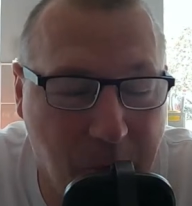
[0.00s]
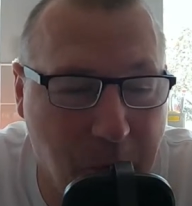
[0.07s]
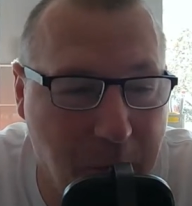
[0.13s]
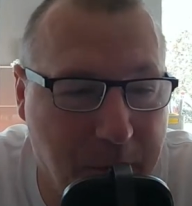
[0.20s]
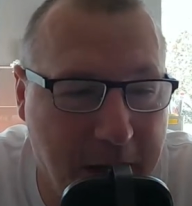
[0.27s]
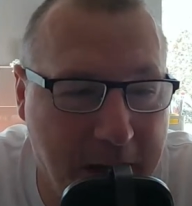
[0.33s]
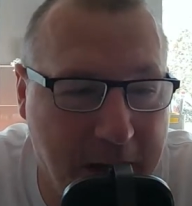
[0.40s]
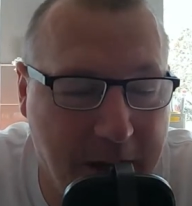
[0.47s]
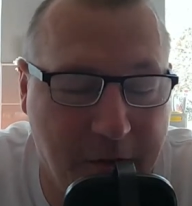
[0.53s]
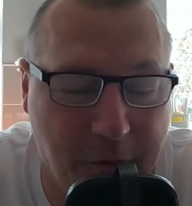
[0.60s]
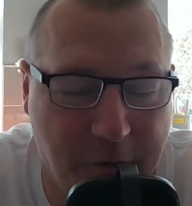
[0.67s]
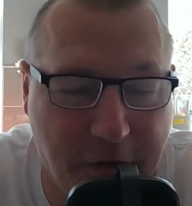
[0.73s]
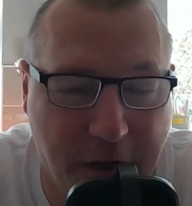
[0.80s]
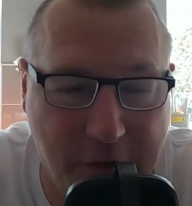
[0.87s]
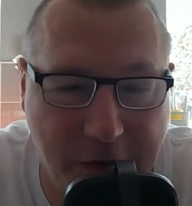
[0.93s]
we're playing
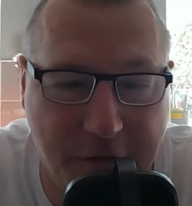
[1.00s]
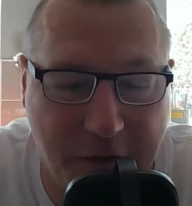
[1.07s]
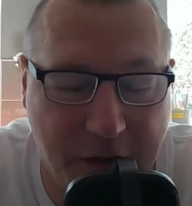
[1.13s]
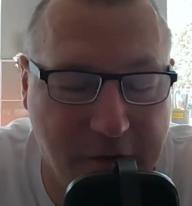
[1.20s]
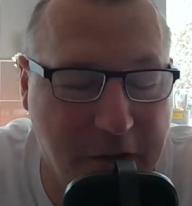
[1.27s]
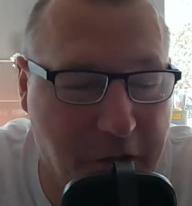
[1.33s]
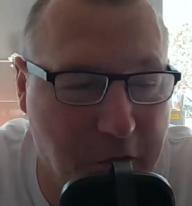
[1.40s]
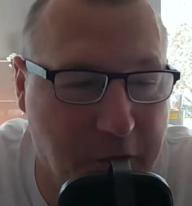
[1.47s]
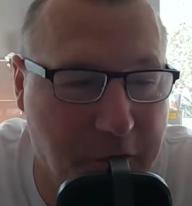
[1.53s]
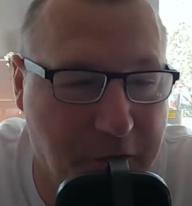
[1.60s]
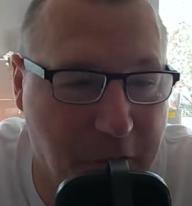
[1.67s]
very, very good